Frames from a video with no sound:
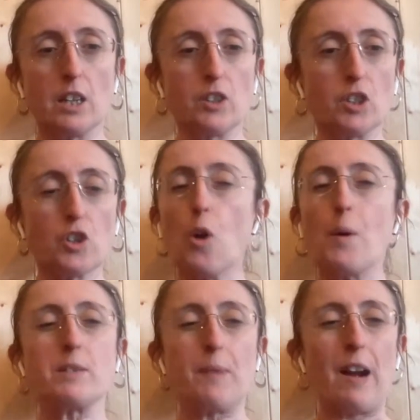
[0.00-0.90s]
So it's not
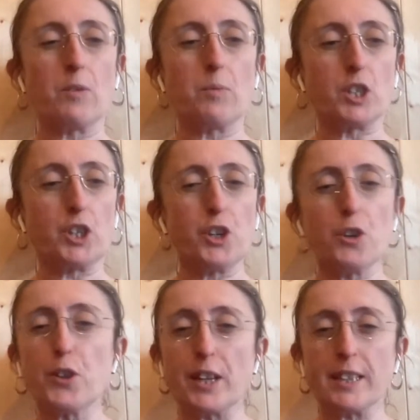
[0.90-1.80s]
always about watching
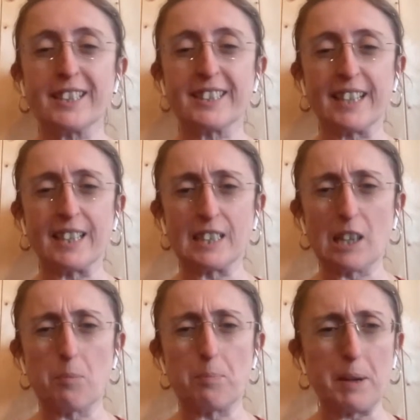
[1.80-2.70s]
new things, is it?
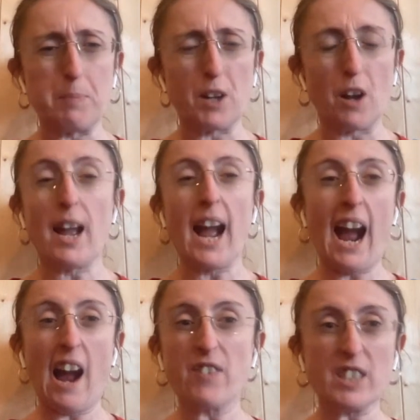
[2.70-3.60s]
Some people go,
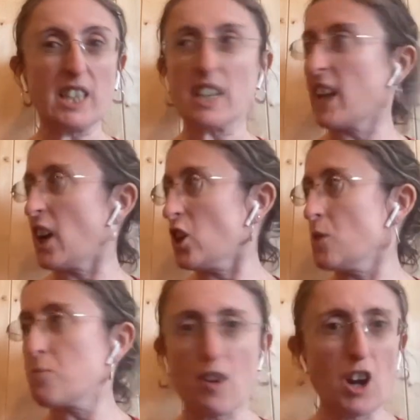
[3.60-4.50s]
have you seen that
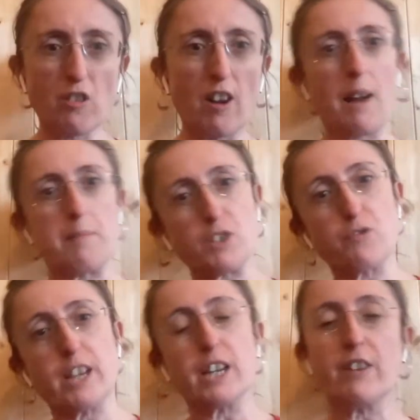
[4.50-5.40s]
new program? It's
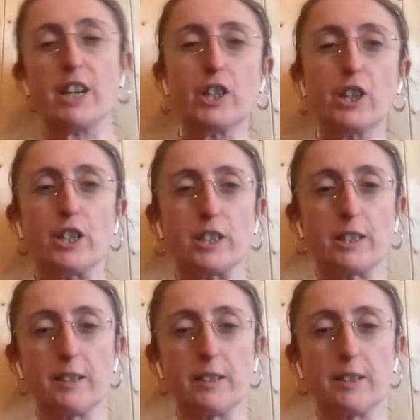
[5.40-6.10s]
really, really good.